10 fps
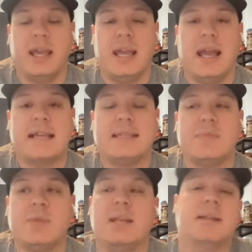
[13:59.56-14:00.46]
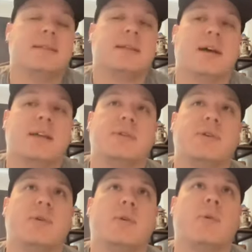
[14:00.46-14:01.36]
it hasn't been discussed
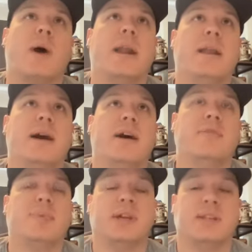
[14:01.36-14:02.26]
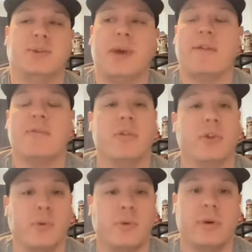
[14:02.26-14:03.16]
quite enough, because you have all the
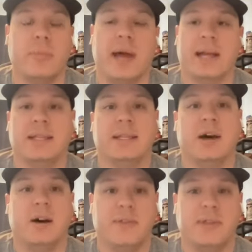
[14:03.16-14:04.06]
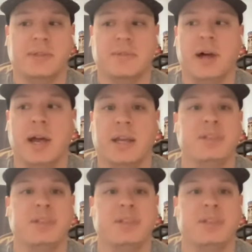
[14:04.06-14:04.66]
quarterback and the offensive line